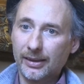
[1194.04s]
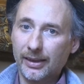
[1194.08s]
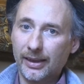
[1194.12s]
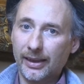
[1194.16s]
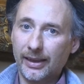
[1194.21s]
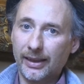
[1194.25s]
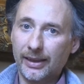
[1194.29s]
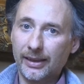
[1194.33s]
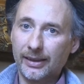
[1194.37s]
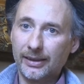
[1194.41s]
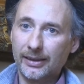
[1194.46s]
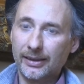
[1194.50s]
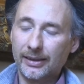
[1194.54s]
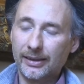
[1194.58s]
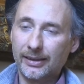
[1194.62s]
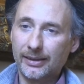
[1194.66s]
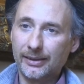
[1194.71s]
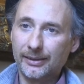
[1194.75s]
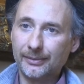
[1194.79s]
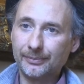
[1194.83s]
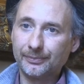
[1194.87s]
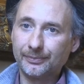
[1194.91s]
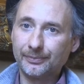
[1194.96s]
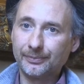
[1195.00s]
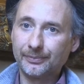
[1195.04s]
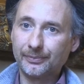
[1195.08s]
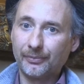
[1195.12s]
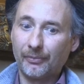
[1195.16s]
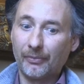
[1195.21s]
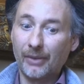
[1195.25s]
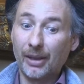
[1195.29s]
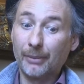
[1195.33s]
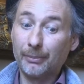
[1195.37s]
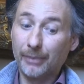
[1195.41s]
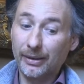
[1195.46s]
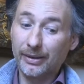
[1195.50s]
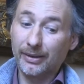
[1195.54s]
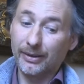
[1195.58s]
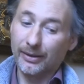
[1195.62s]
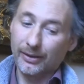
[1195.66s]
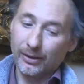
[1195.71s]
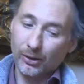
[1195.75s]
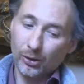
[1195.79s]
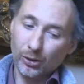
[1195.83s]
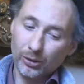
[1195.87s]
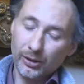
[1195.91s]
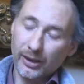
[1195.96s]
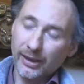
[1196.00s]
And but
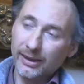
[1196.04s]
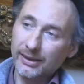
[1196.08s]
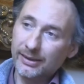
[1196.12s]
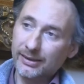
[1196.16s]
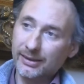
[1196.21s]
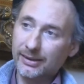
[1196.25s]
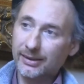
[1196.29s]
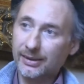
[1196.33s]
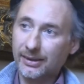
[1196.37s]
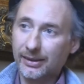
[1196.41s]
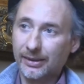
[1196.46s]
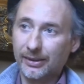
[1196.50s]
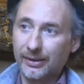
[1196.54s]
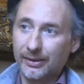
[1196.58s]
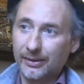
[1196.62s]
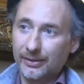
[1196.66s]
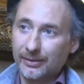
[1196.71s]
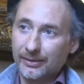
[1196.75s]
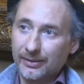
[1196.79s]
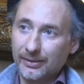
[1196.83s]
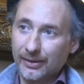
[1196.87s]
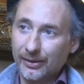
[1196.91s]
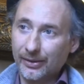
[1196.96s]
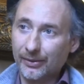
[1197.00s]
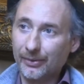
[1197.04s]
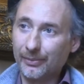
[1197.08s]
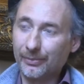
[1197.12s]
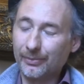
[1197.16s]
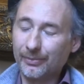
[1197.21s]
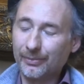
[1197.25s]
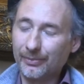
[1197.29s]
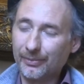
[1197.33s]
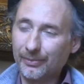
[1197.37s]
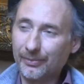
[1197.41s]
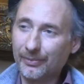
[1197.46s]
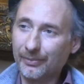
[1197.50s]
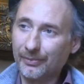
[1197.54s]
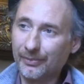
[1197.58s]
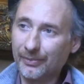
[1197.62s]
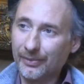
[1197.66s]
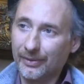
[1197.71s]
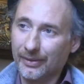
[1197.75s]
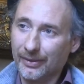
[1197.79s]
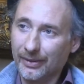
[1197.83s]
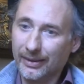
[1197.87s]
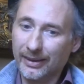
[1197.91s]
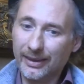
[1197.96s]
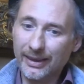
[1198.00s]
all these
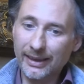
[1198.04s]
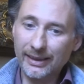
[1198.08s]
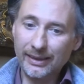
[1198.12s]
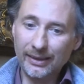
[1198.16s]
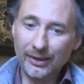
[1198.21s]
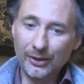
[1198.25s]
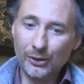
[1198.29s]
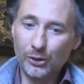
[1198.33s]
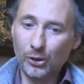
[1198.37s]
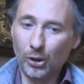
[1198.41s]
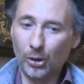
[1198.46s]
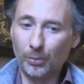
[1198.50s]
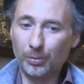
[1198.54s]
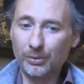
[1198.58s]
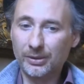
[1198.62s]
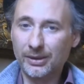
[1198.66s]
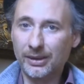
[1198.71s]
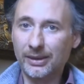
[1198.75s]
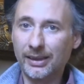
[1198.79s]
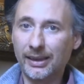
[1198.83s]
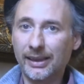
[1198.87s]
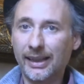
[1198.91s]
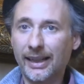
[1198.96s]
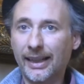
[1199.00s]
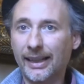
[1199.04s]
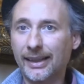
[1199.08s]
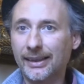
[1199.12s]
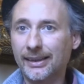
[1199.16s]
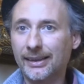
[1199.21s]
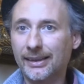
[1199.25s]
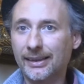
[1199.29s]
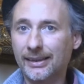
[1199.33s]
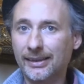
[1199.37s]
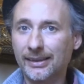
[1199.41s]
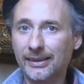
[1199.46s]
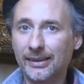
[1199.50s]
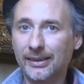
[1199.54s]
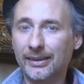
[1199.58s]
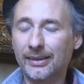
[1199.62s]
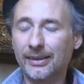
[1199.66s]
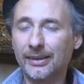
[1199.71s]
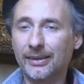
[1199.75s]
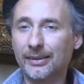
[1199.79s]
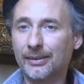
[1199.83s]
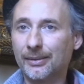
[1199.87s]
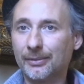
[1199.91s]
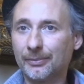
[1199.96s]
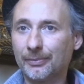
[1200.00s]
little jobs that I had,
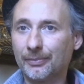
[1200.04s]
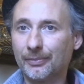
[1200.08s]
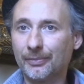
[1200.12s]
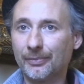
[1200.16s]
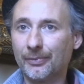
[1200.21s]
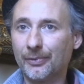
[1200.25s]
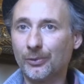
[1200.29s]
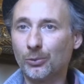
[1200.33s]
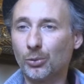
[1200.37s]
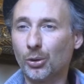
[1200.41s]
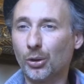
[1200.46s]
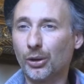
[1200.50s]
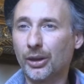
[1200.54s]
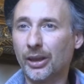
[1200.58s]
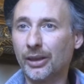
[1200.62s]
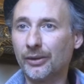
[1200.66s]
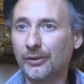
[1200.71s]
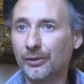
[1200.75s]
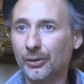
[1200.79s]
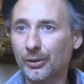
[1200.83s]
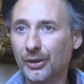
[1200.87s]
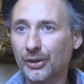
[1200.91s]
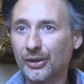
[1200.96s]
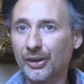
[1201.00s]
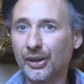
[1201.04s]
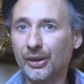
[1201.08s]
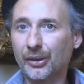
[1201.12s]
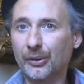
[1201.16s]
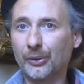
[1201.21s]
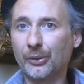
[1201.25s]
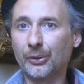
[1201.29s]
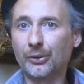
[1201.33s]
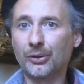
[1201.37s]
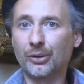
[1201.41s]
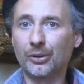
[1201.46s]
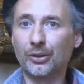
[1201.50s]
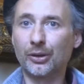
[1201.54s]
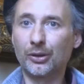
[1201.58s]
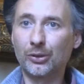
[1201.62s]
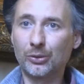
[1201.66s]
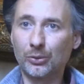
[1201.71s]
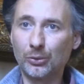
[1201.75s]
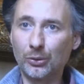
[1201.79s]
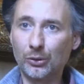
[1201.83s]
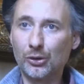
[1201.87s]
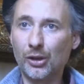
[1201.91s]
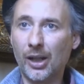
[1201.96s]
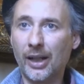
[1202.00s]
working for the circus or the
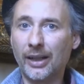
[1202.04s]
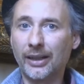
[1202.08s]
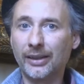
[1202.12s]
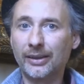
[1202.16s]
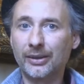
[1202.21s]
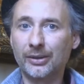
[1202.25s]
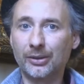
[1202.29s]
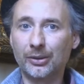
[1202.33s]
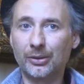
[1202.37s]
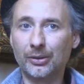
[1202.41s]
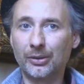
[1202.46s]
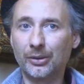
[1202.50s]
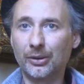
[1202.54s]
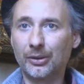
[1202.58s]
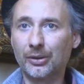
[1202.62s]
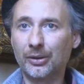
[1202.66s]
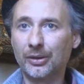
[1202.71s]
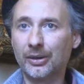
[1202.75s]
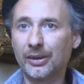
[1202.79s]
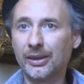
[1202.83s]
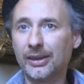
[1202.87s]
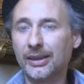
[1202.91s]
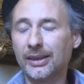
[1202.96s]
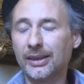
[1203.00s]
school janitor,